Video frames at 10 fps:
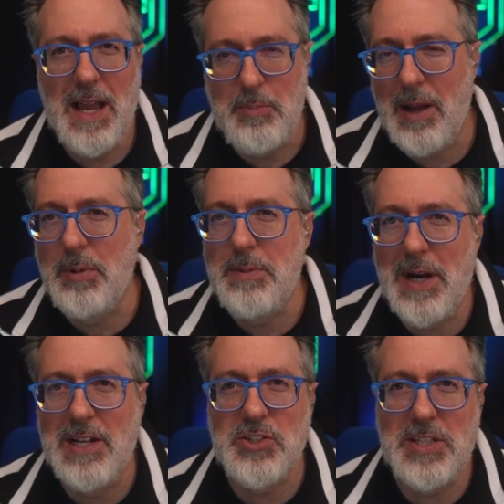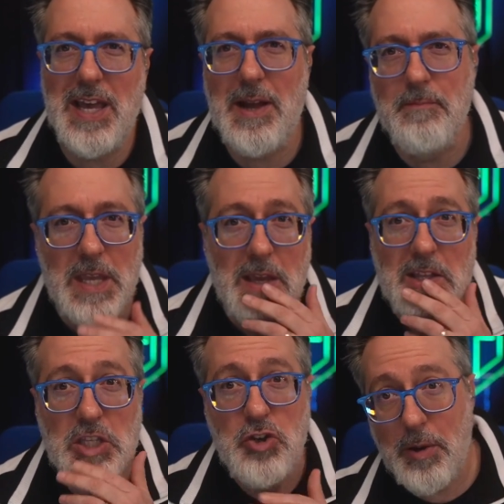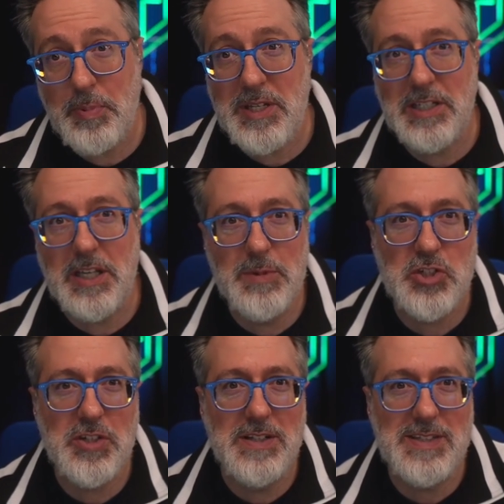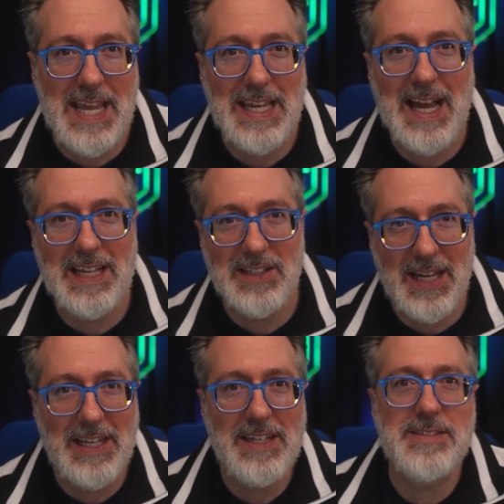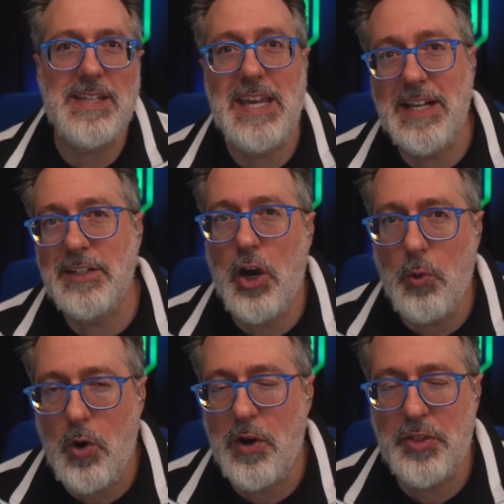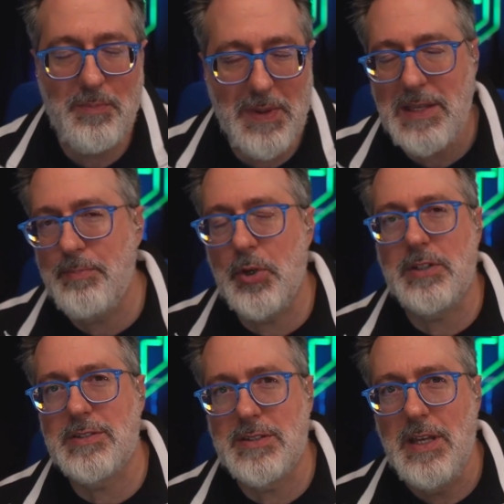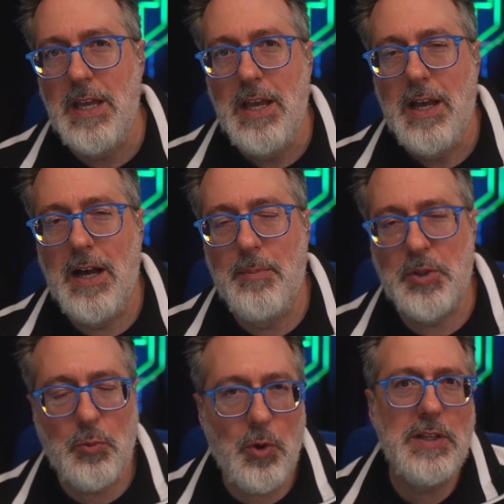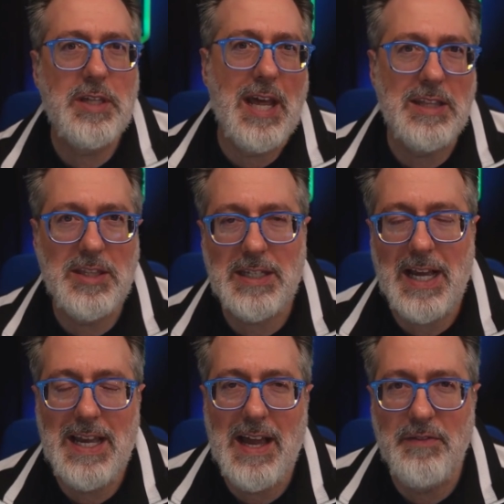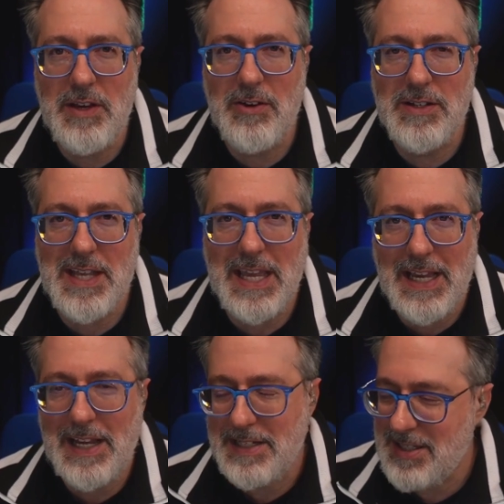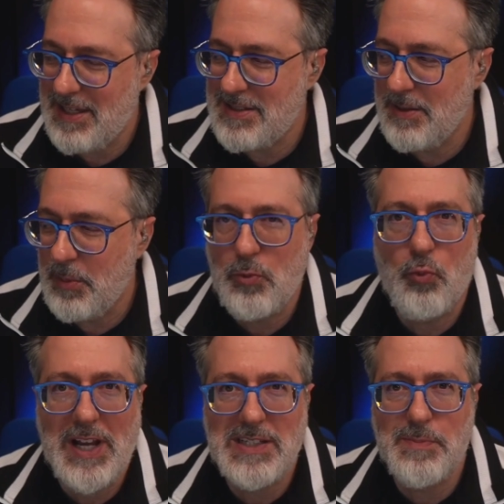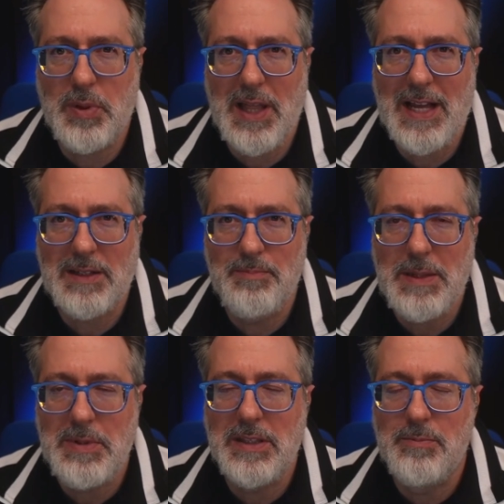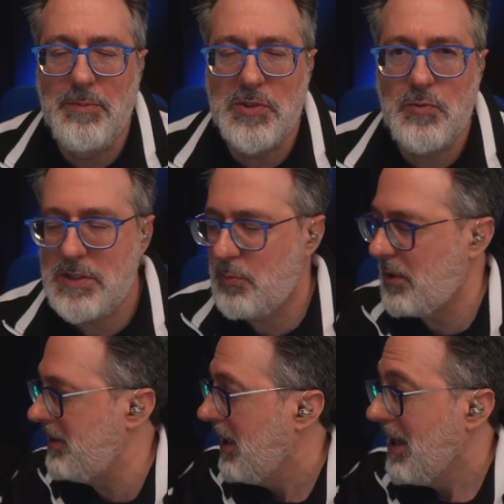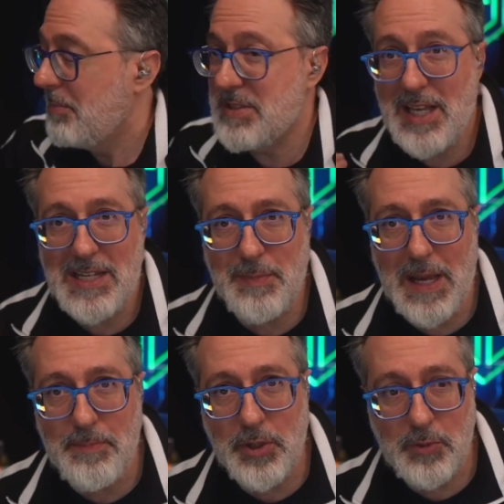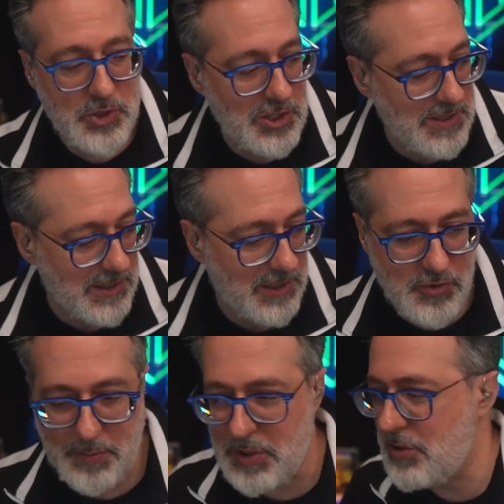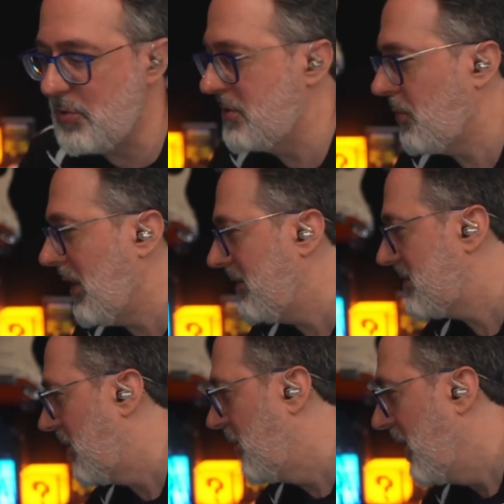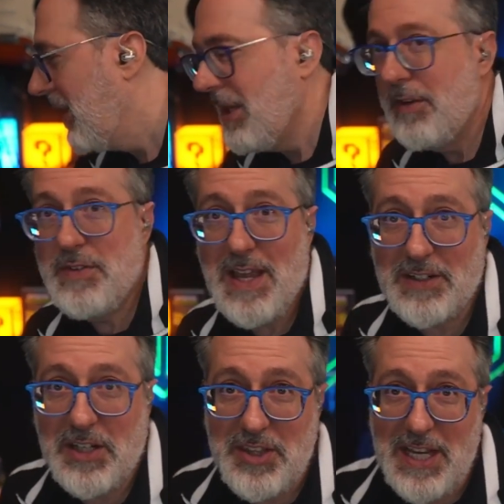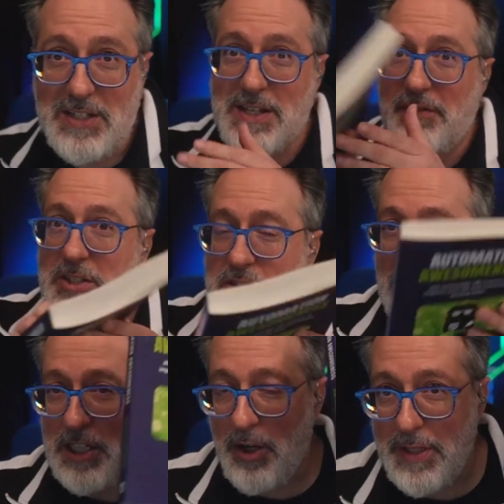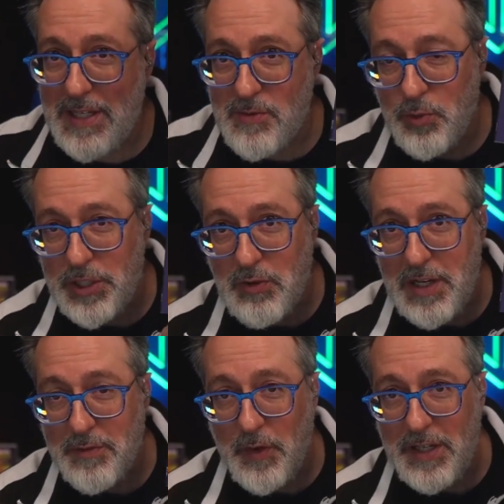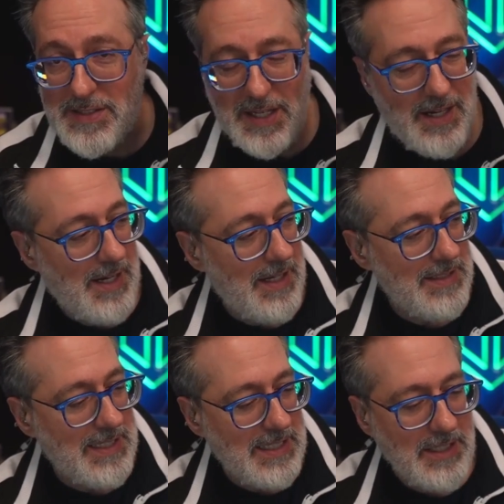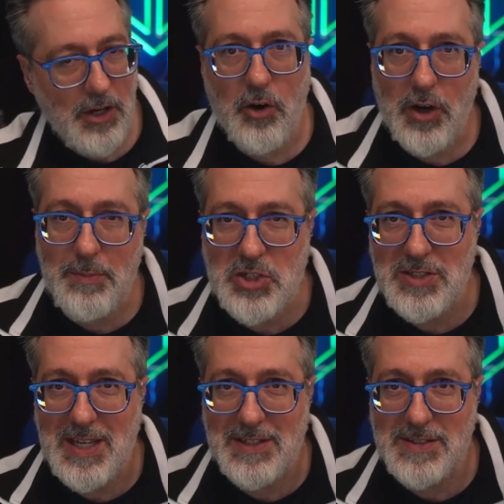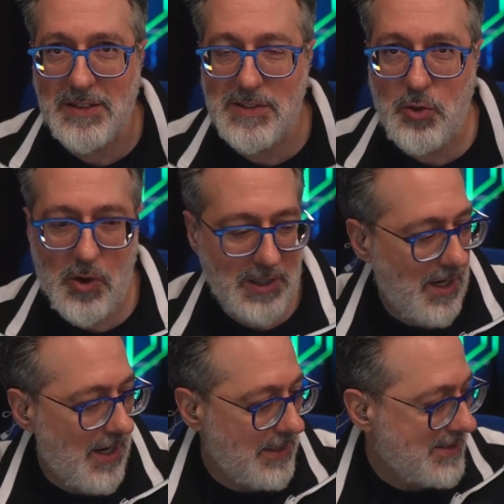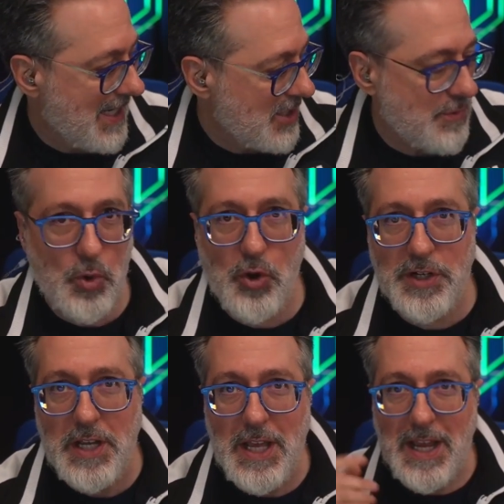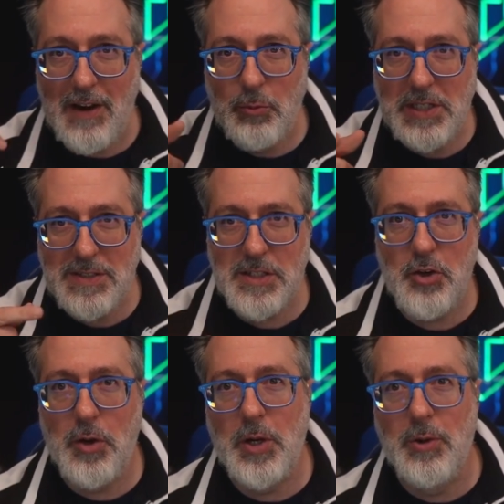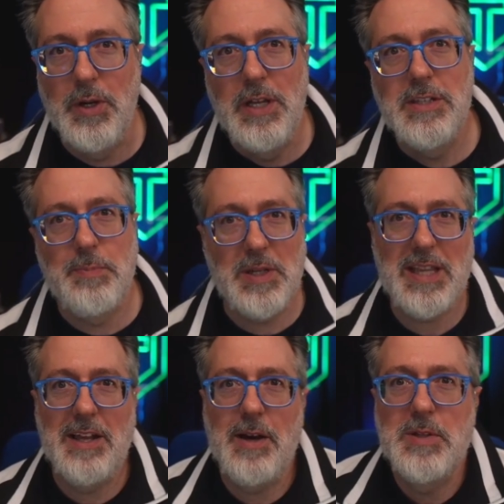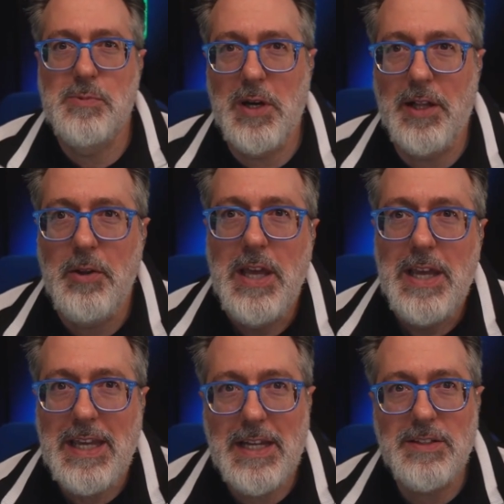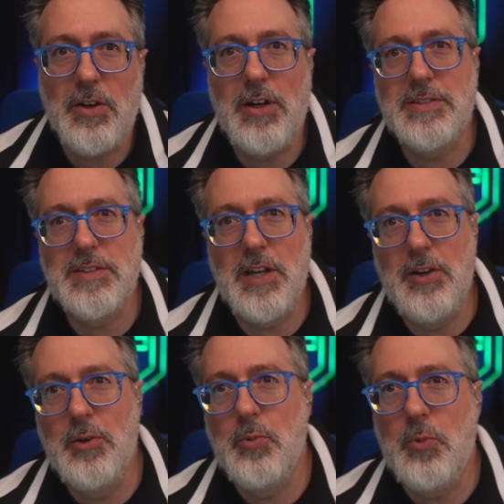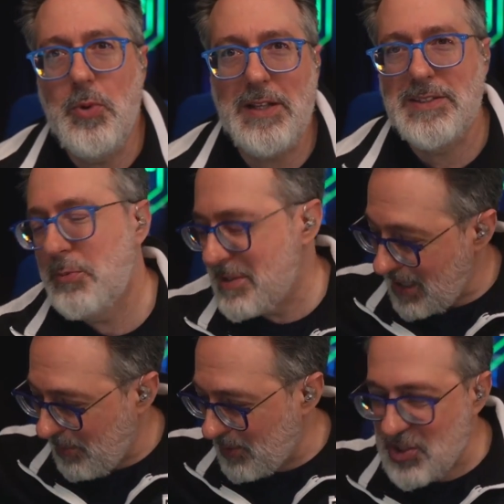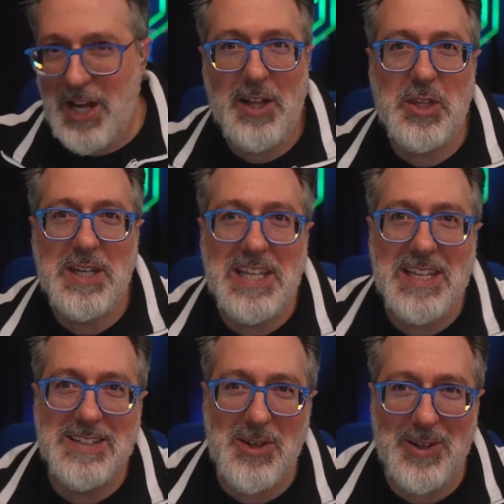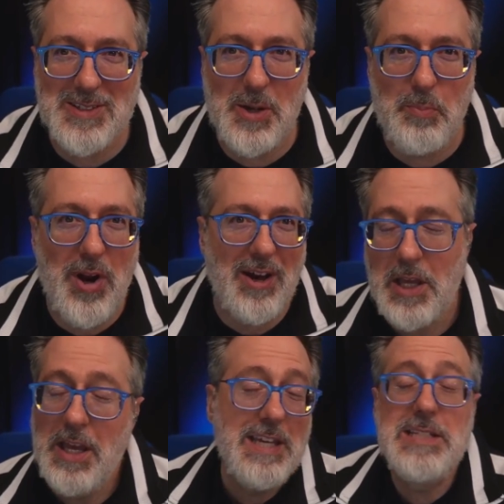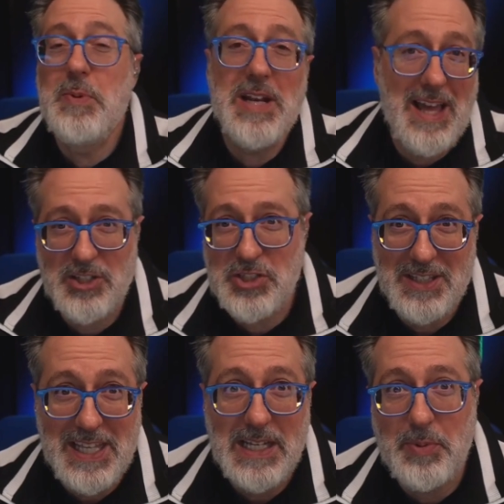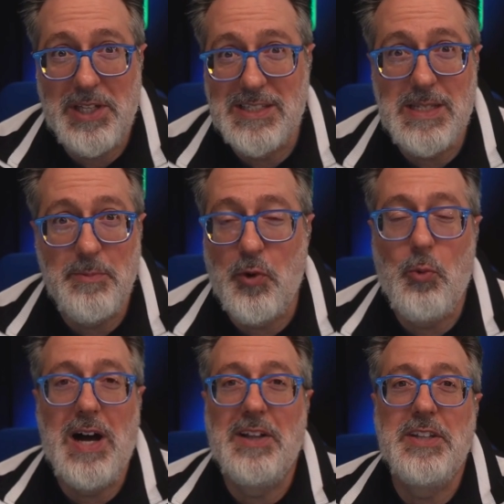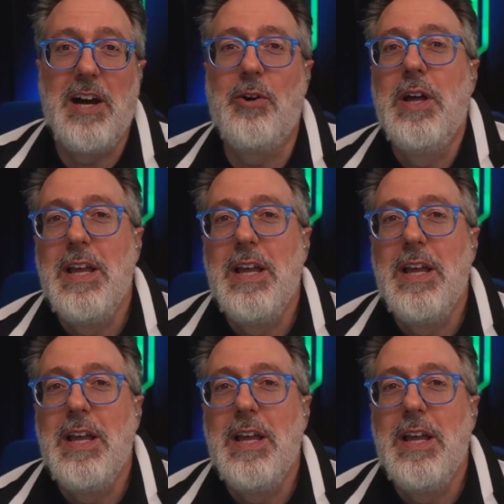I probably botched that. The European Commission's AI Alliance and co authored many books. Uh, but the one that I think I have here is AI in Testing with Rex Black, maybe the most recent one, besides my book, which he did contribute to as well. So if you haven't got that, definitely check it out. He has really great advice on the uh, automation testing scorecard dashboard everyone needs to know about. So pick that up as well. And also, what else can we say about Jonathan? He is also proud. He's been actually on the eggplant team for a while now.